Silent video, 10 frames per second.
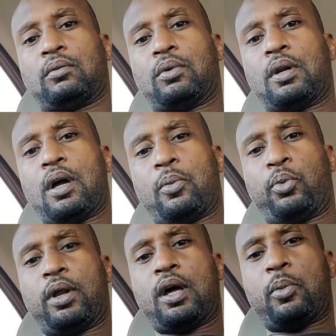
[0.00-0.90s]
What up,
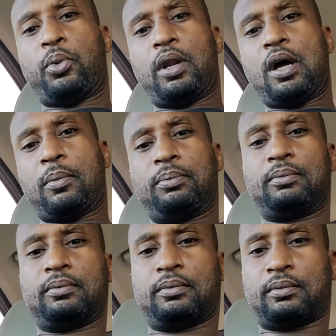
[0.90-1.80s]
what up, what up?
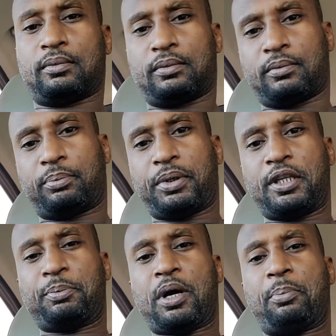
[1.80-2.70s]

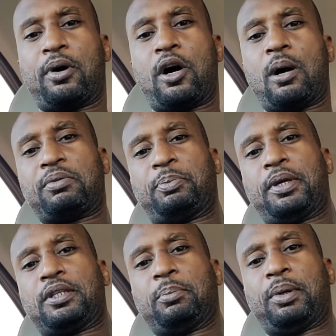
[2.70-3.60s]
Peace, by bombs.
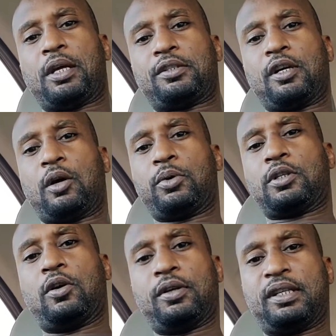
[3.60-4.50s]
Peace and bless y'all.
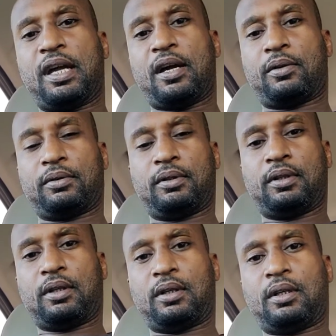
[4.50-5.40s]
What's going down?
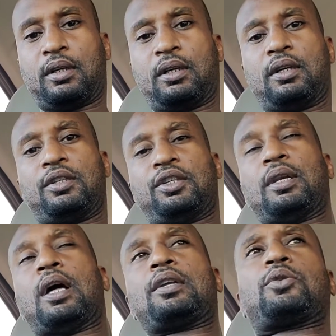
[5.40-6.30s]

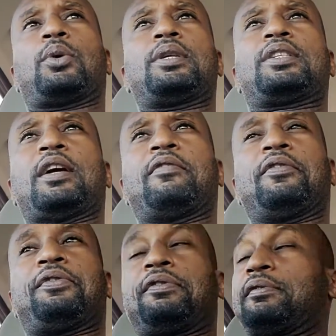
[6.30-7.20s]
July 27th.